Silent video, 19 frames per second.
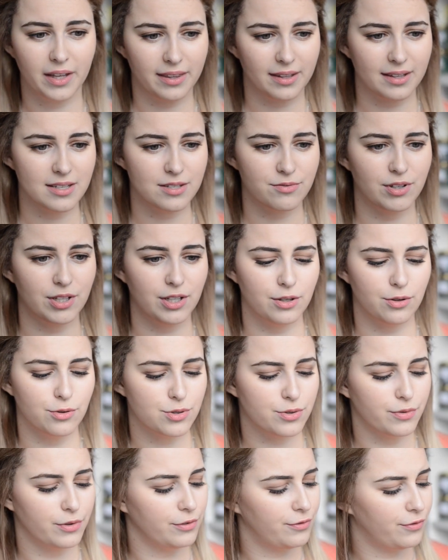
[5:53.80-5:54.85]
I think it's really
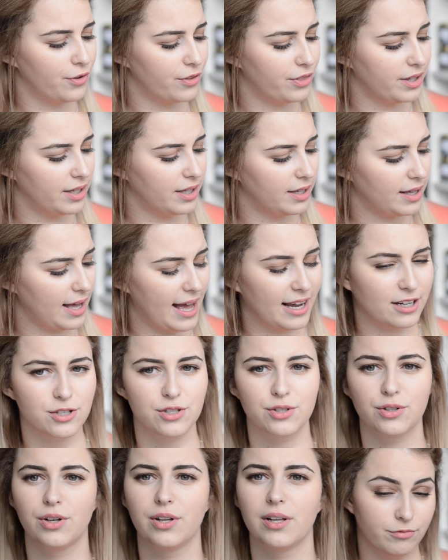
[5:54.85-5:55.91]
useful for the
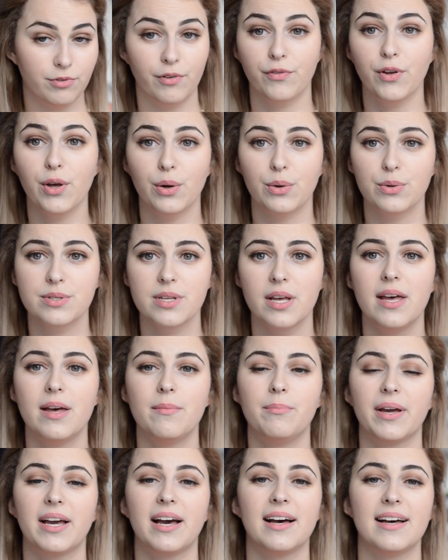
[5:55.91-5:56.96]
actual reviews,
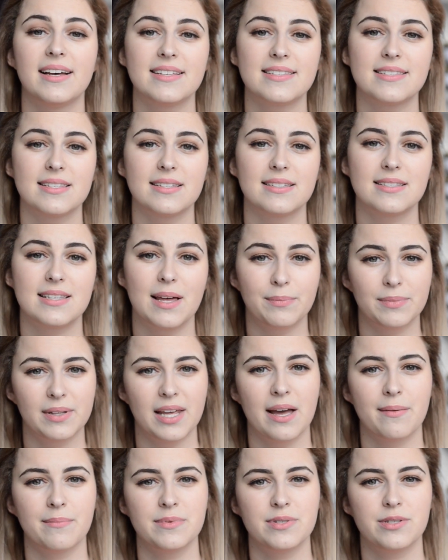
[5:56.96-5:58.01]
because
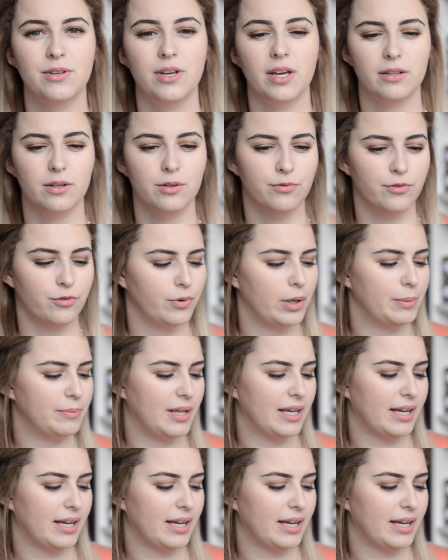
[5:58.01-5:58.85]
sometimes you get overwhelmed.